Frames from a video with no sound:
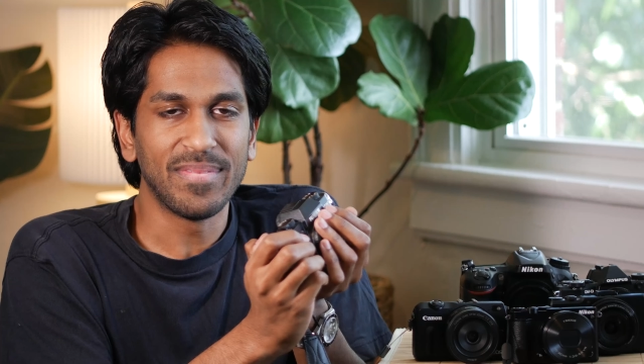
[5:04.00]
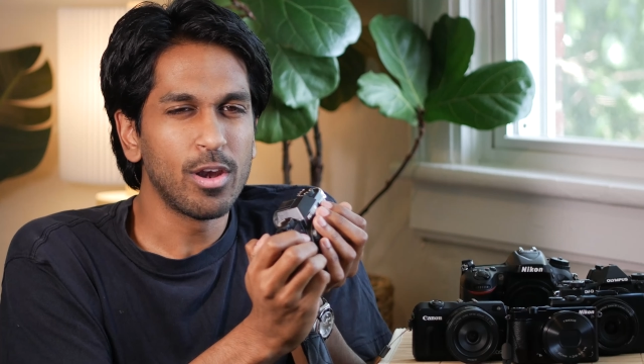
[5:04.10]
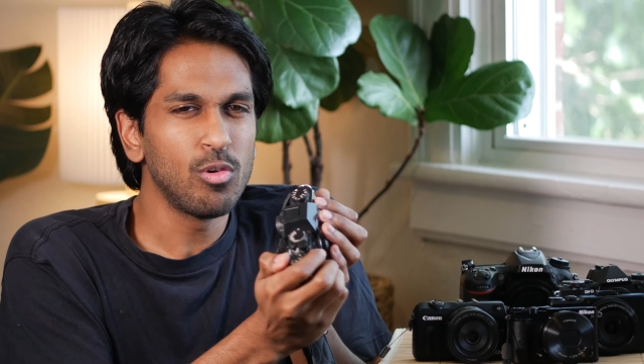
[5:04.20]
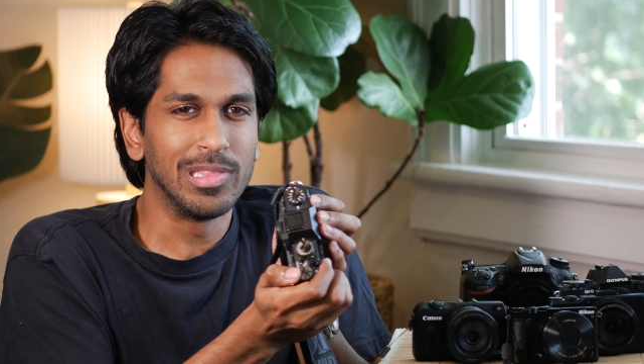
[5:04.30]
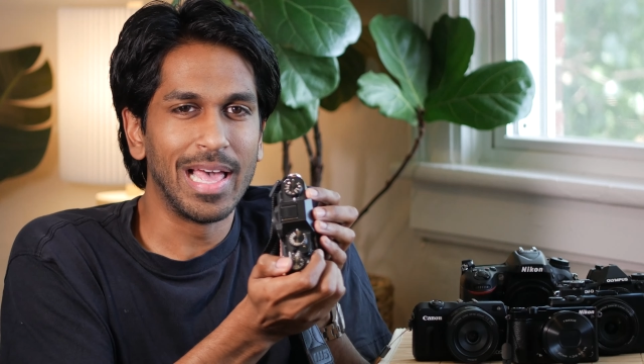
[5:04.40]
I
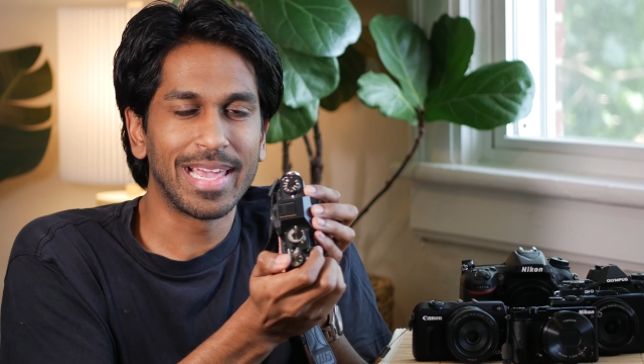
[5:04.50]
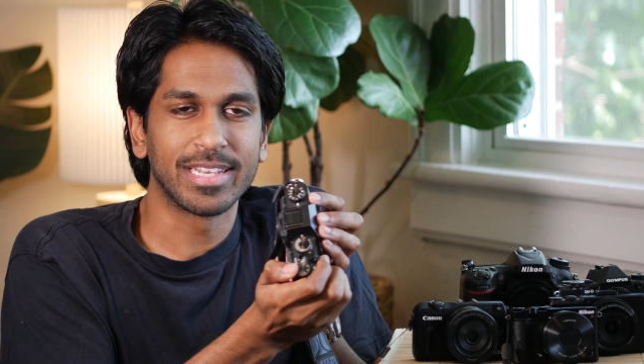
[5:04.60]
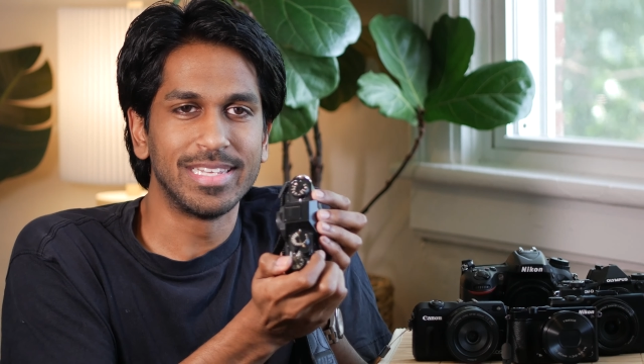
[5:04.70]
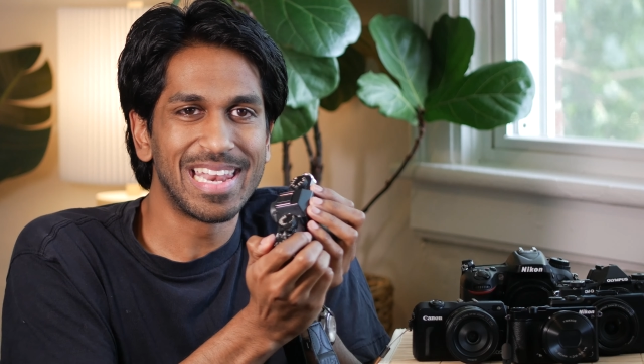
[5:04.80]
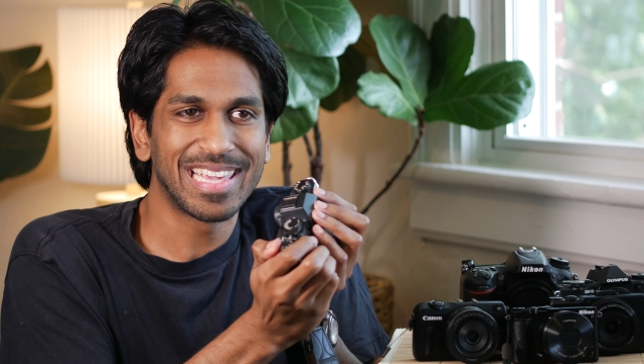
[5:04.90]
don't
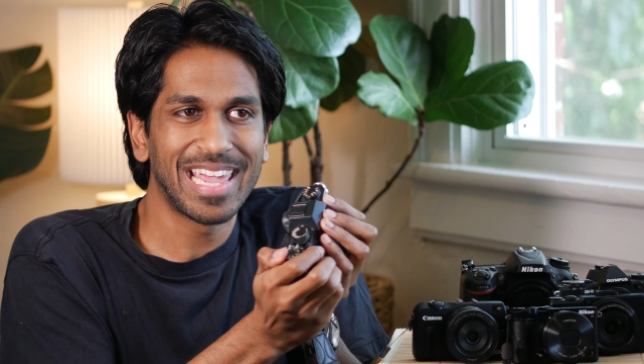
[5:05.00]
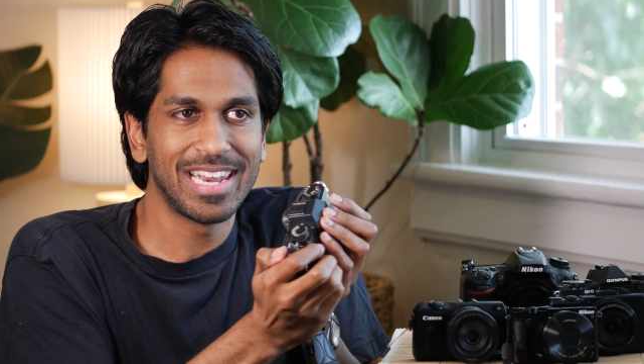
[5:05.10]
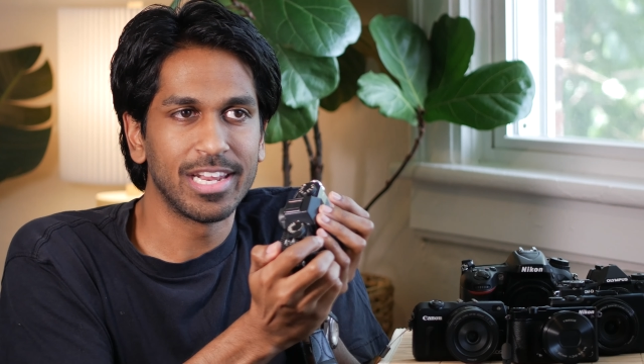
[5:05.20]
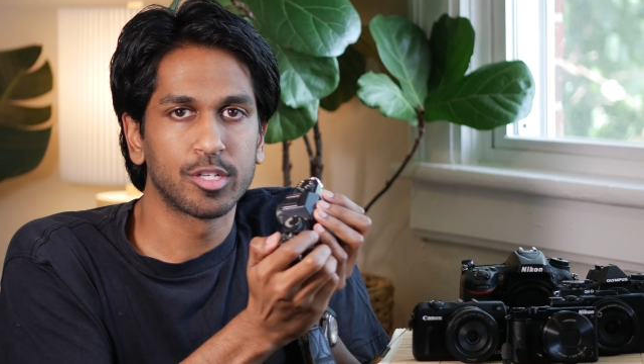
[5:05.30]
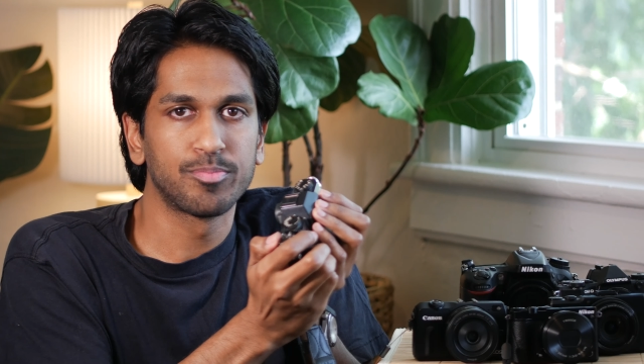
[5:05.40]
like
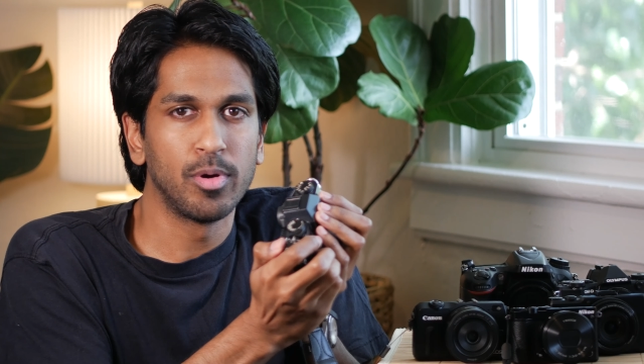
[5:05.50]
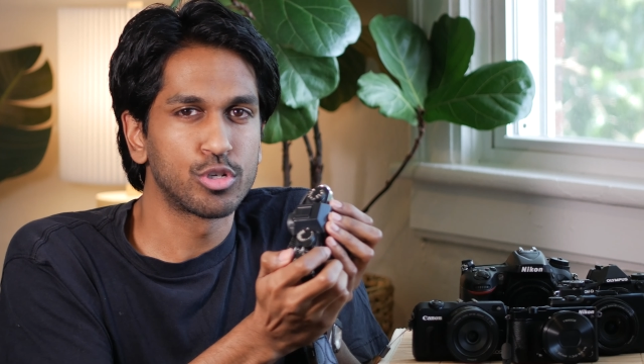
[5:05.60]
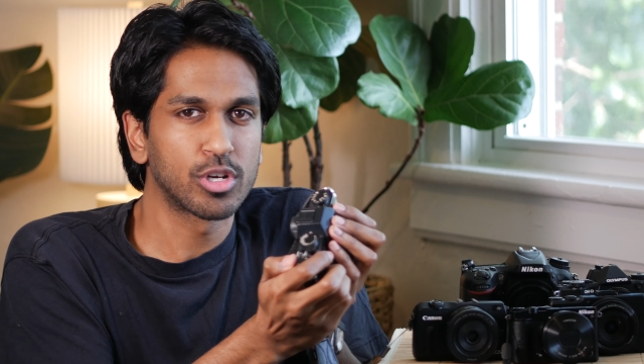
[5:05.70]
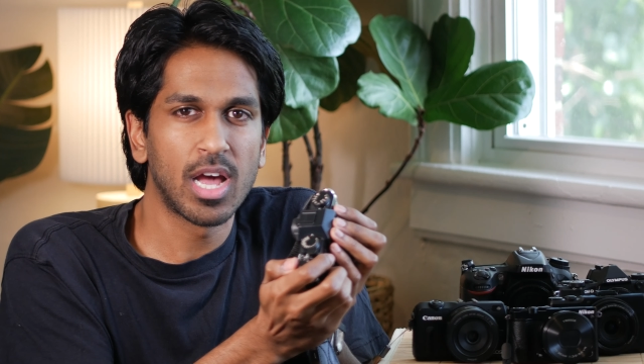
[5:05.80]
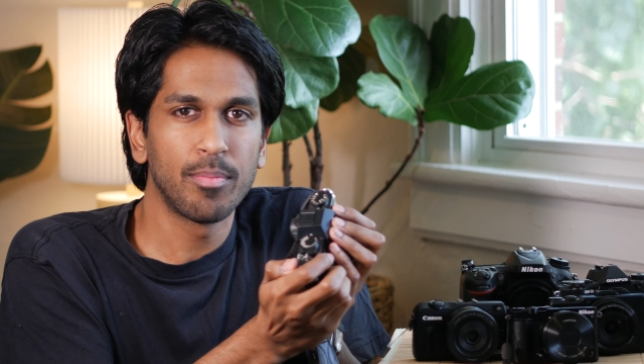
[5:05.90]
dedicated
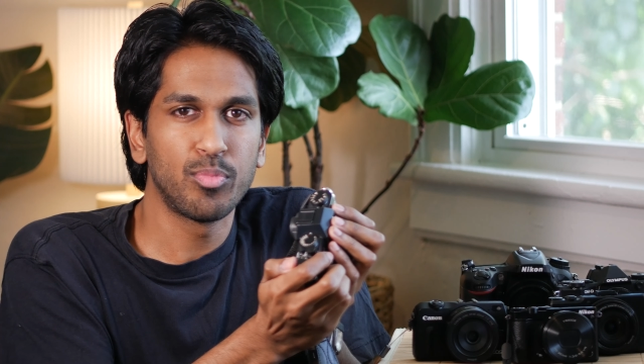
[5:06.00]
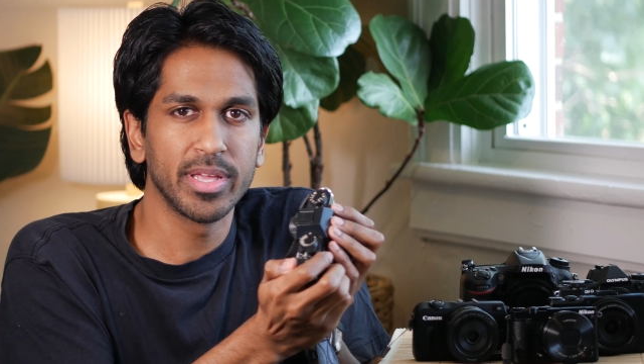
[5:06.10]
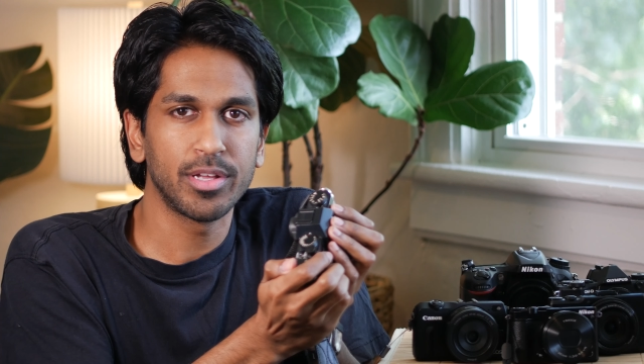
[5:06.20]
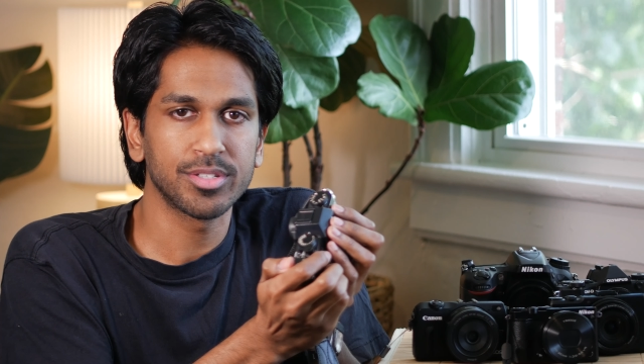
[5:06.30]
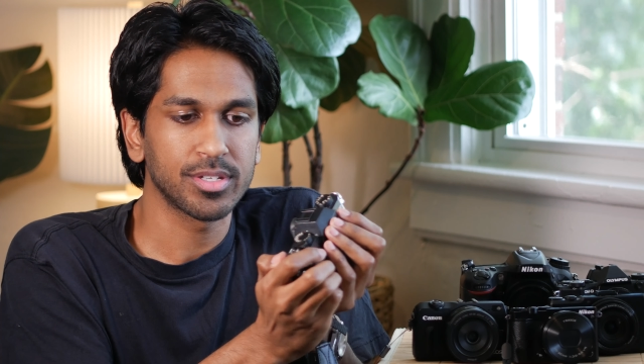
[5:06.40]
exposure comp
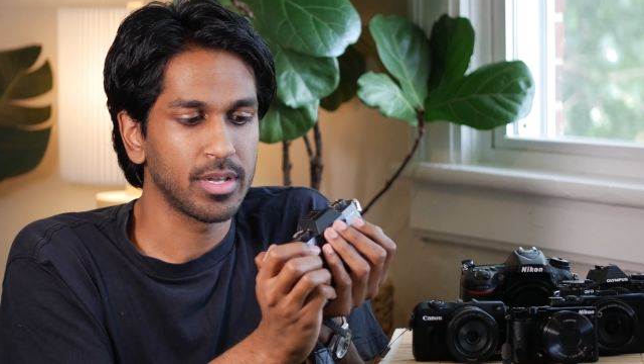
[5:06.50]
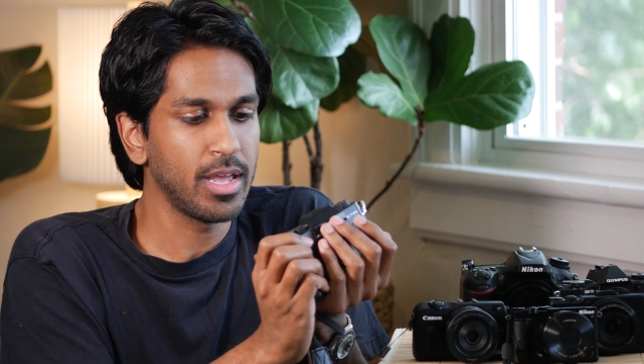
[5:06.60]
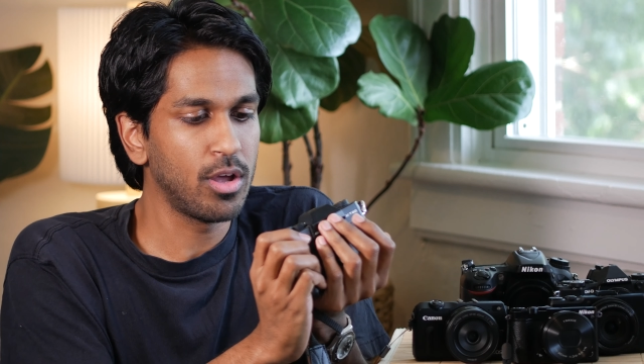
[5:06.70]
wheels,